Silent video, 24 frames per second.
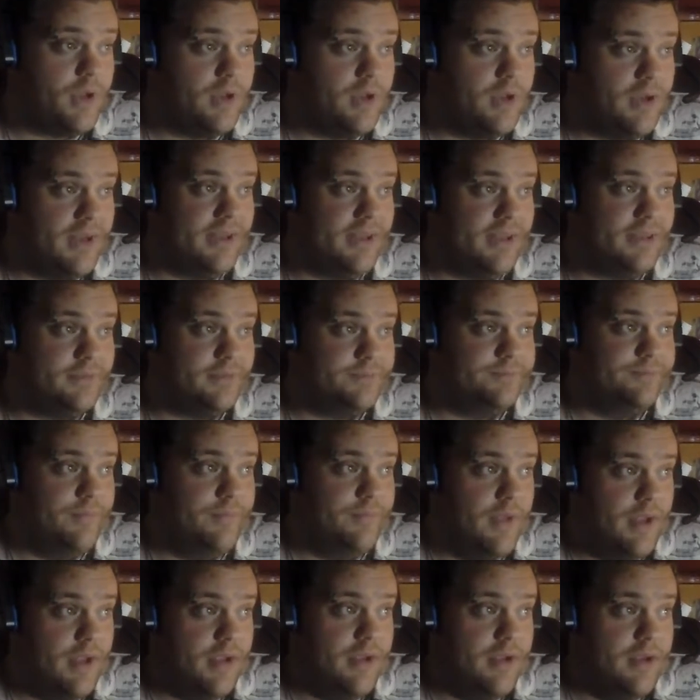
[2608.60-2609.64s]

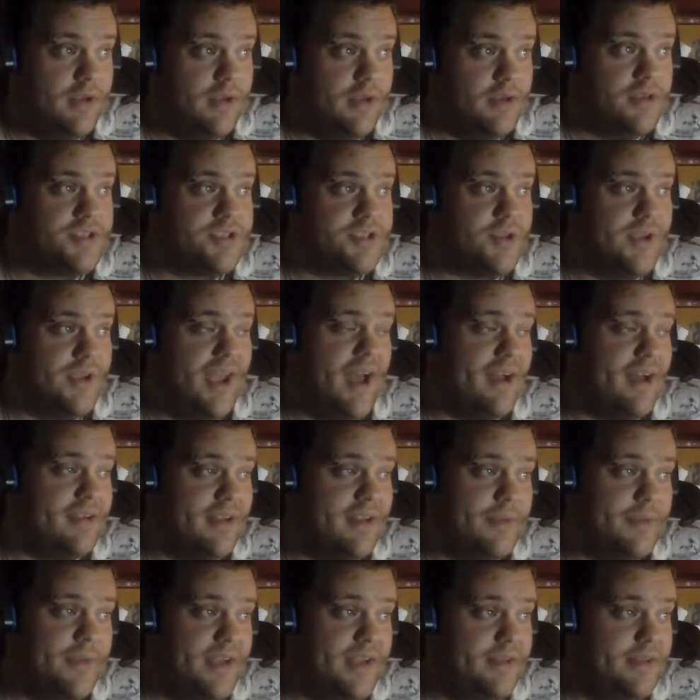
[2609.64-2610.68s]
So yeah,
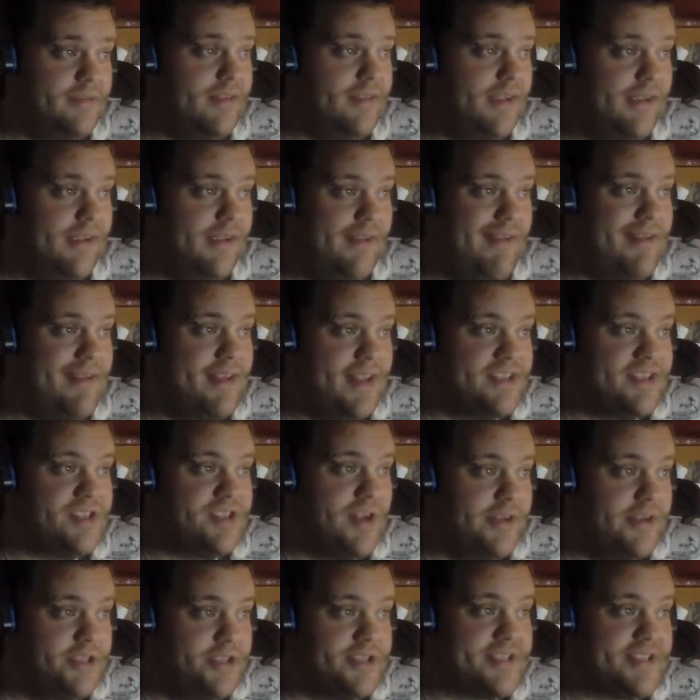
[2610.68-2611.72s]
I mean, it's
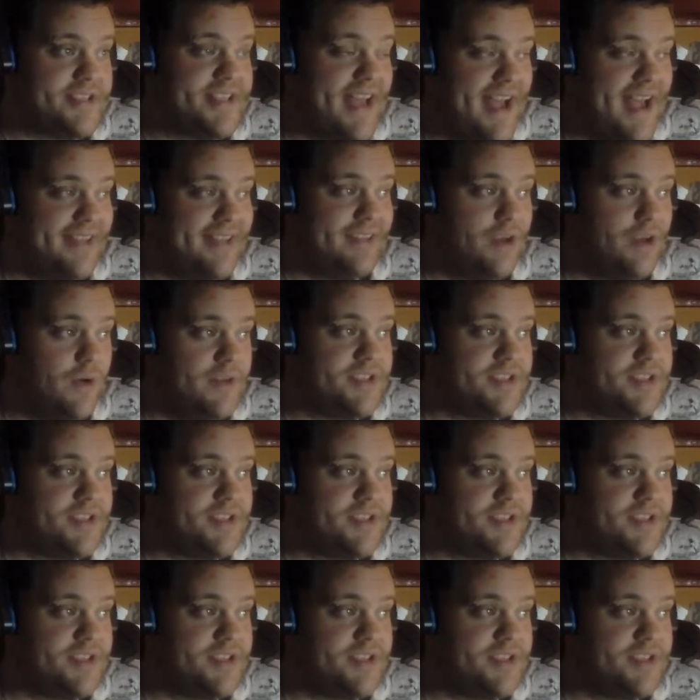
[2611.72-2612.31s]
not just that though.